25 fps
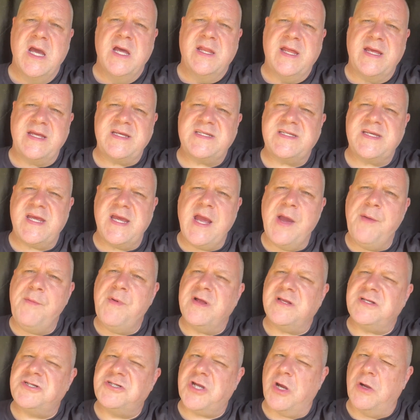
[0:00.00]
That second
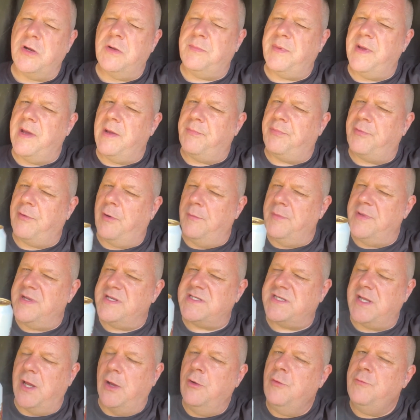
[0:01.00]
one showed a bit of
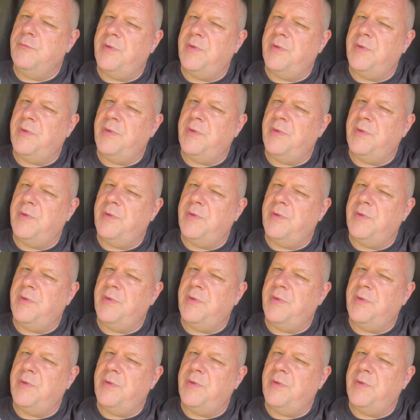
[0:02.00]
promise, though.